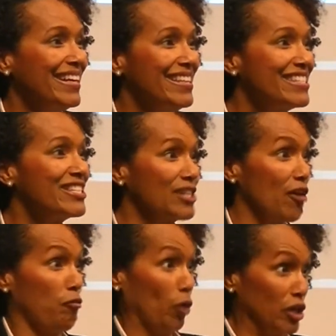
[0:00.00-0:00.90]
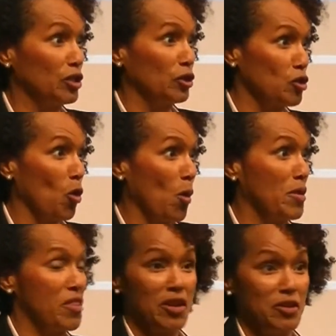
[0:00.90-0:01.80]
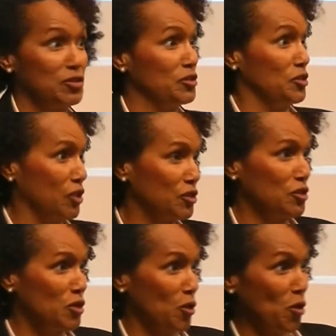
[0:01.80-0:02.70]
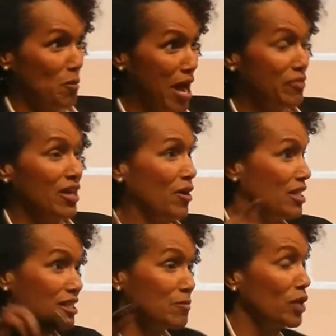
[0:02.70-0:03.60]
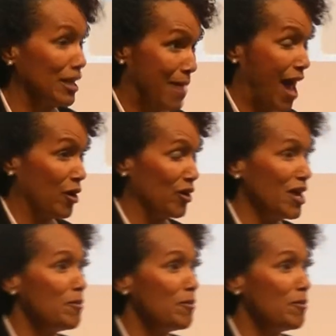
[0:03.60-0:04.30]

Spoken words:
This is a 46-year-old woman thing. This is a 60-year-old man thing. It doesn't really matter.